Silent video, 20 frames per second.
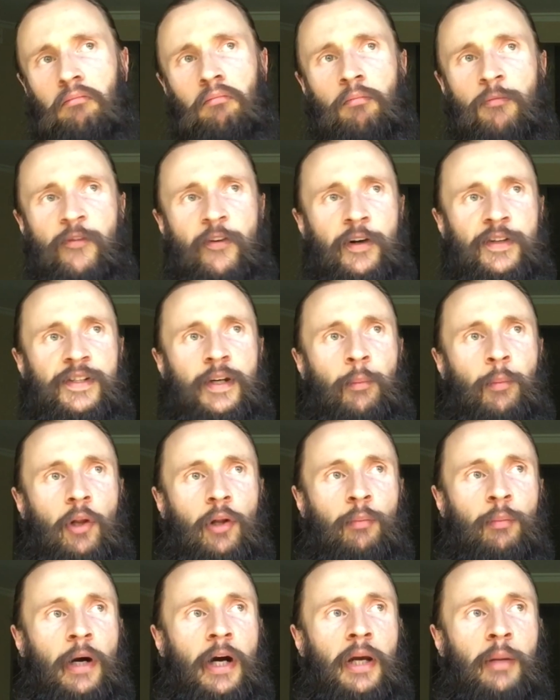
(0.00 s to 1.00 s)
for example,
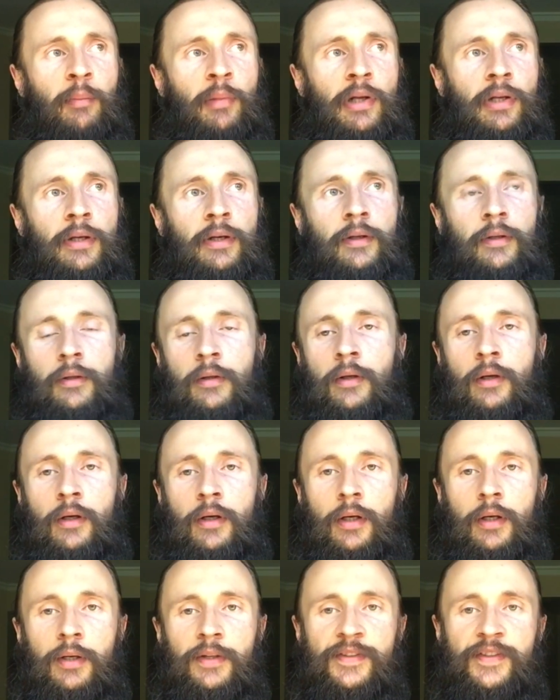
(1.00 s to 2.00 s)
in my opinion,
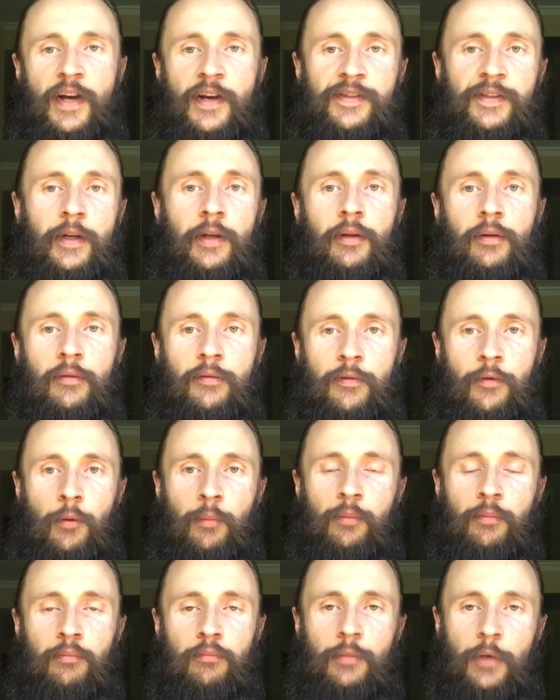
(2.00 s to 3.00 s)
Zazen
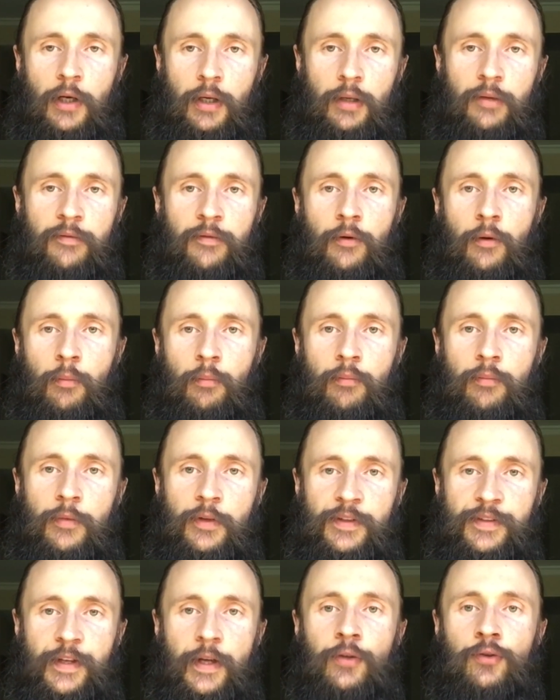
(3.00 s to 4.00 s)
from
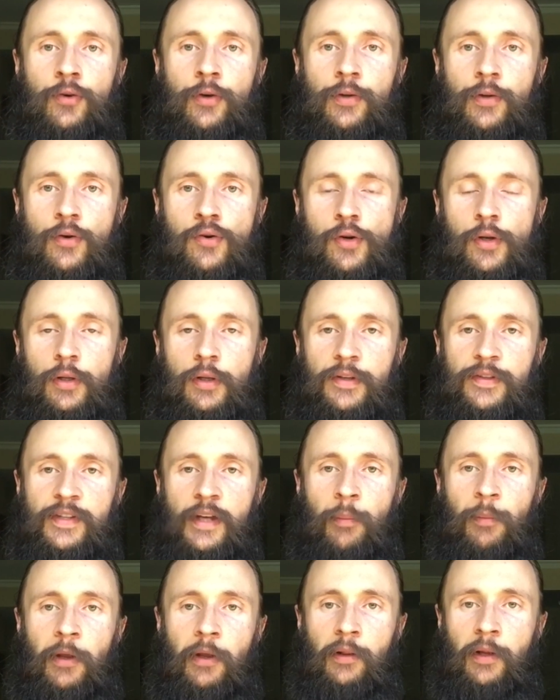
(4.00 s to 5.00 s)
Zen tradition is
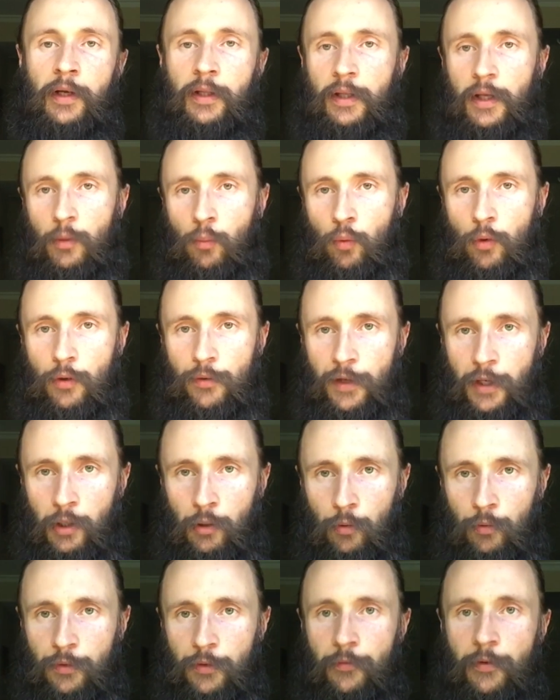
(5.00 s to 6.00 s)
something like that, where they
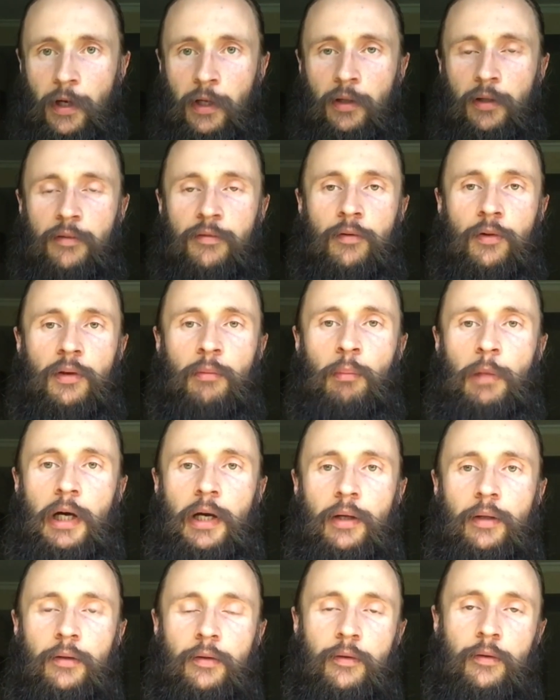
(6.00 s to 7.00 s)
go directly for the
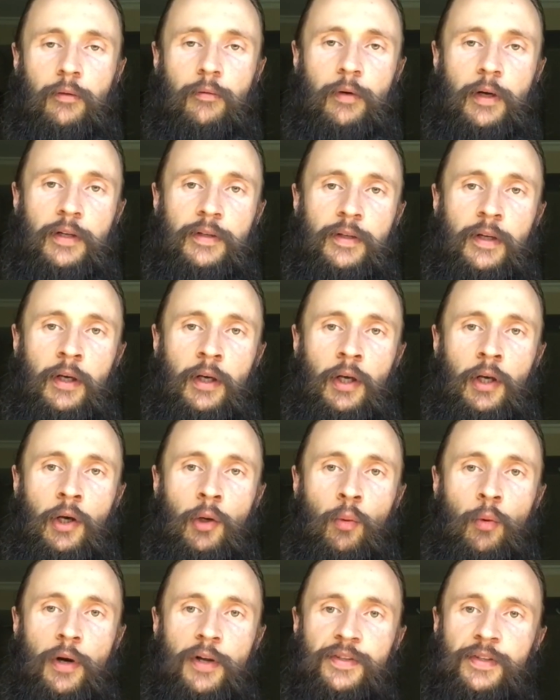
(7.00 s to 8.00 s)
mind, right?
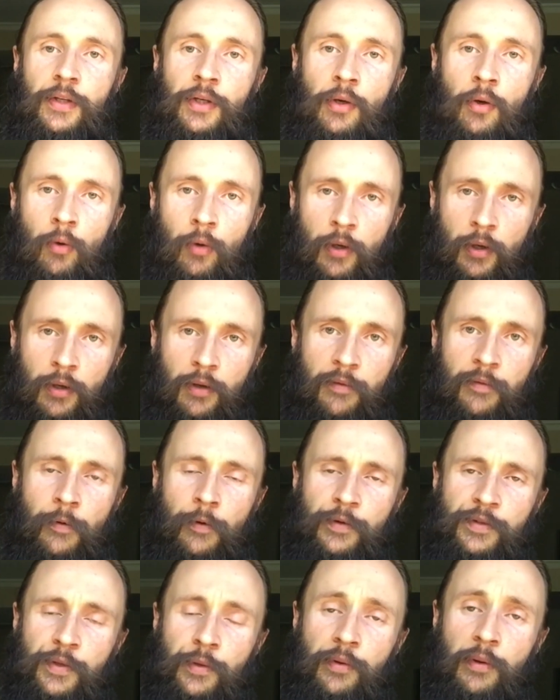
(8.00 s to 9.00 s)
Whereas in yoga, you
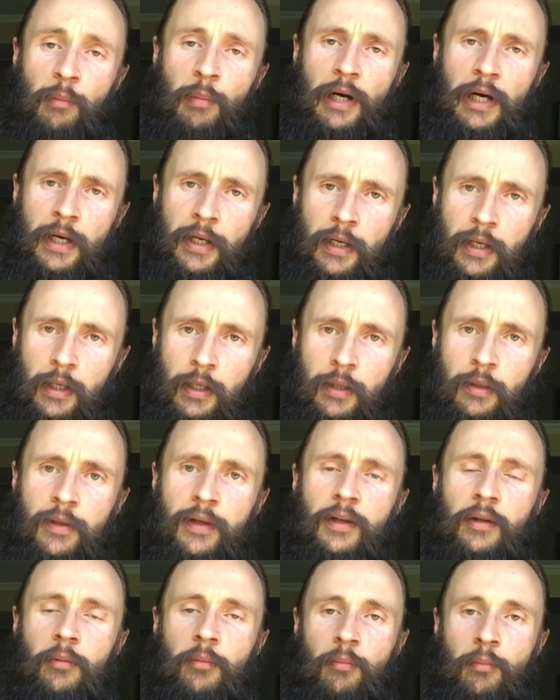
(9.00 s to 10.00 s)
first do the body,
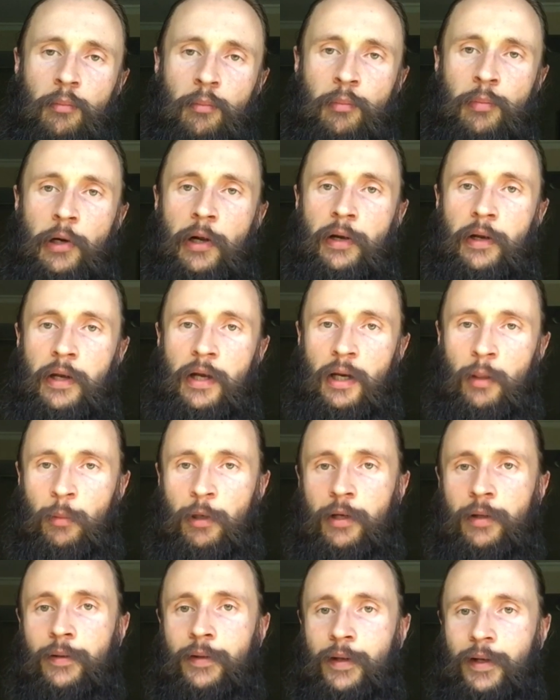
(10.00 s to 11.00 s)
then
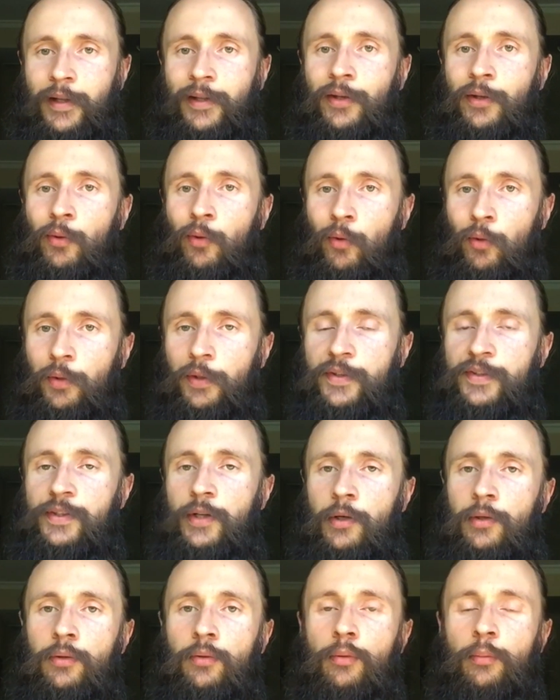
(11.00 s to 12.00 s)
pranayama, and then you only
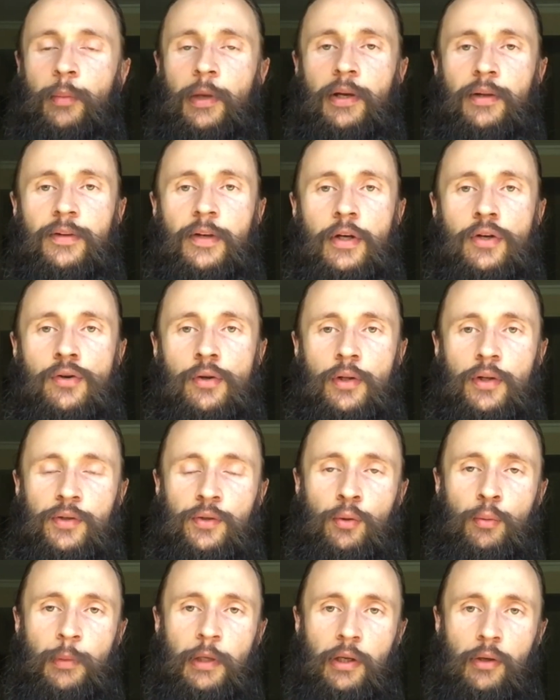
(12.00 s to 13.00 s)
start doing meditation,
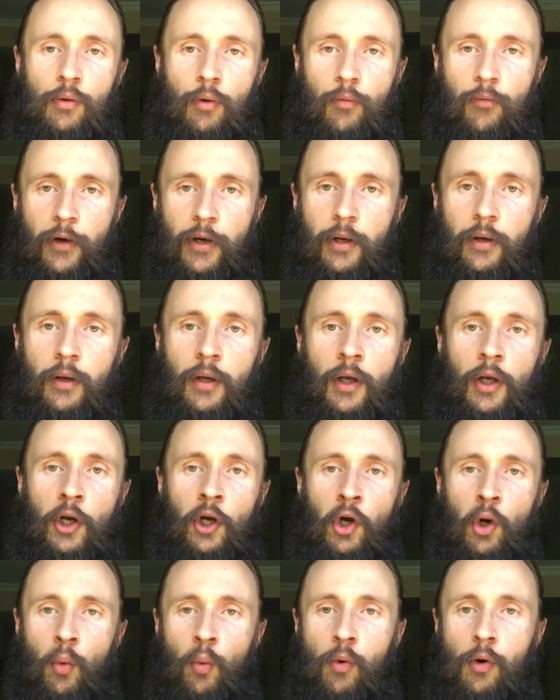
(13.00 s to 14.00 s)
assuming you already
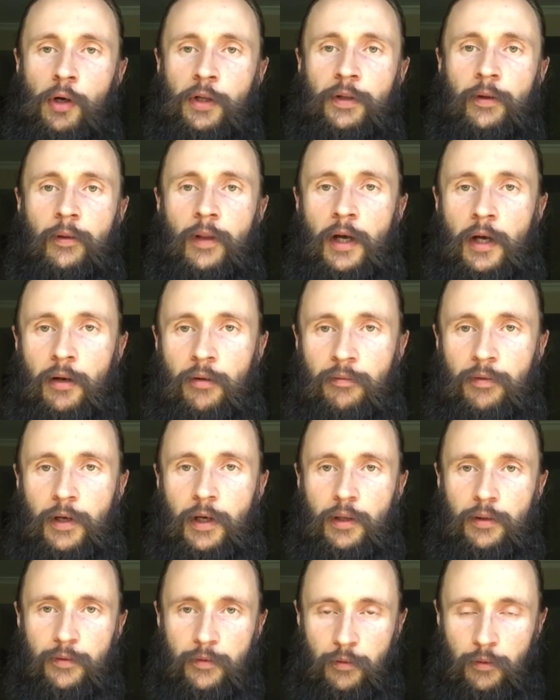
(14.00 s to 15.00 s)
worked a lot of
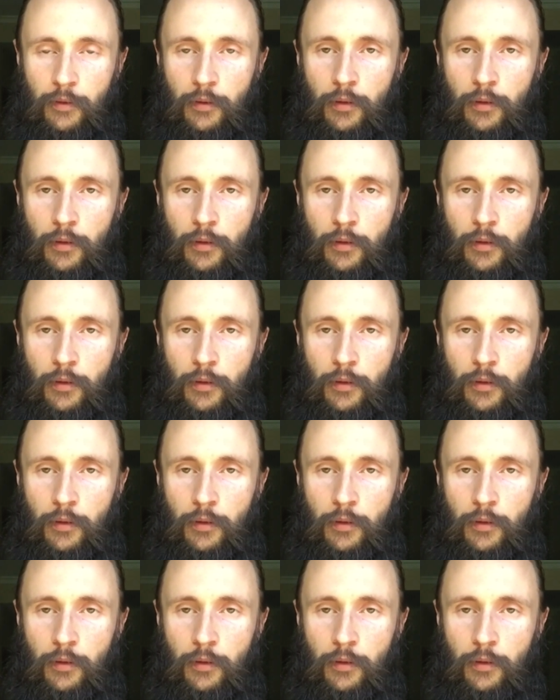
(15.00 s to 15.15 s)
that